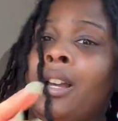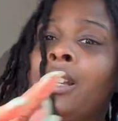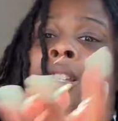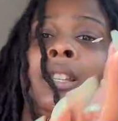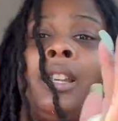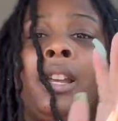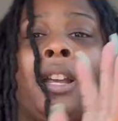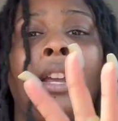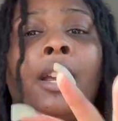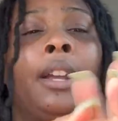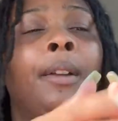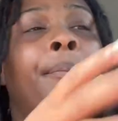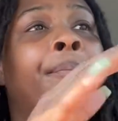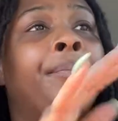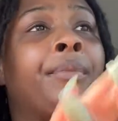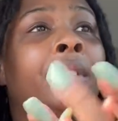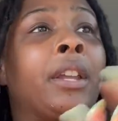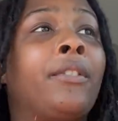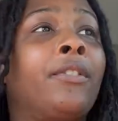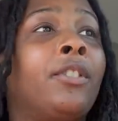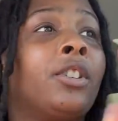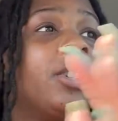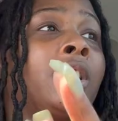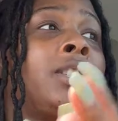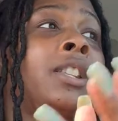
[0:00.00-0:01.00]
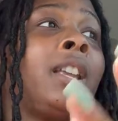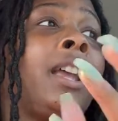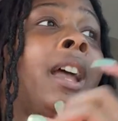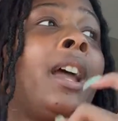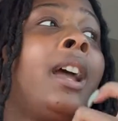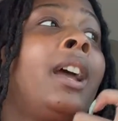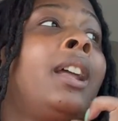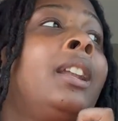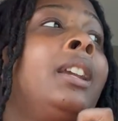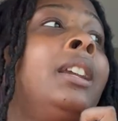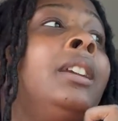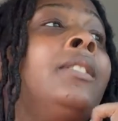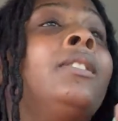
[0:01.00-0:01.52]
say, if you're
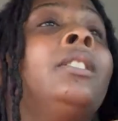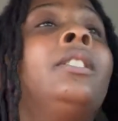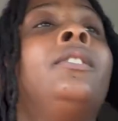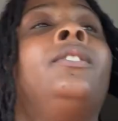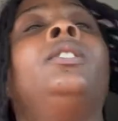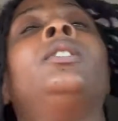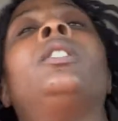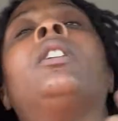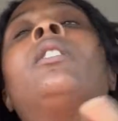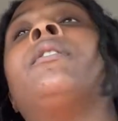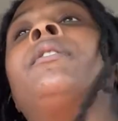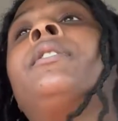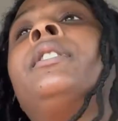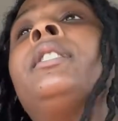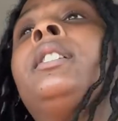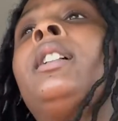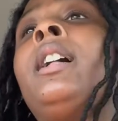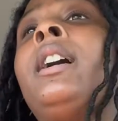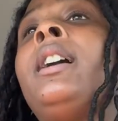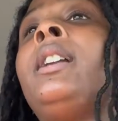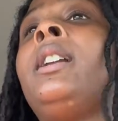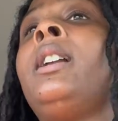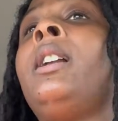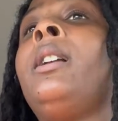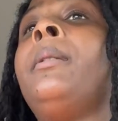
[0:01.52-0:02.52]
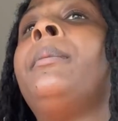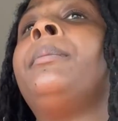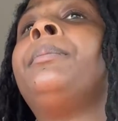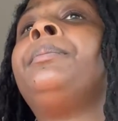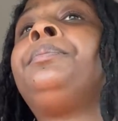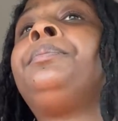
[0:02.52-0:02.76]
sad, even if you don't feel like it,